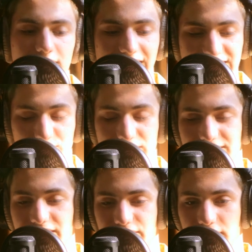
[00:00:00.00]
Last but
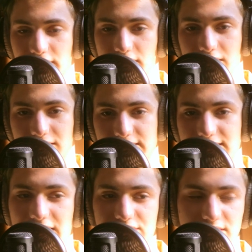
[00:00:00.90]
definitely not least,
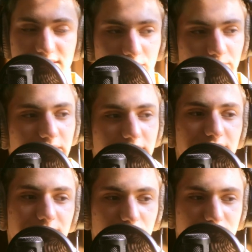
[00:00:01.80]
actually this might be
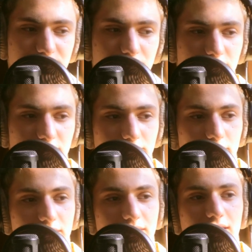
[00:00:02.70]
the most important
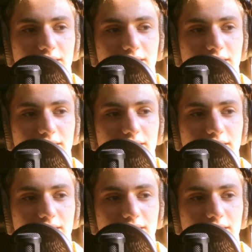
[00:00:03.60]
part.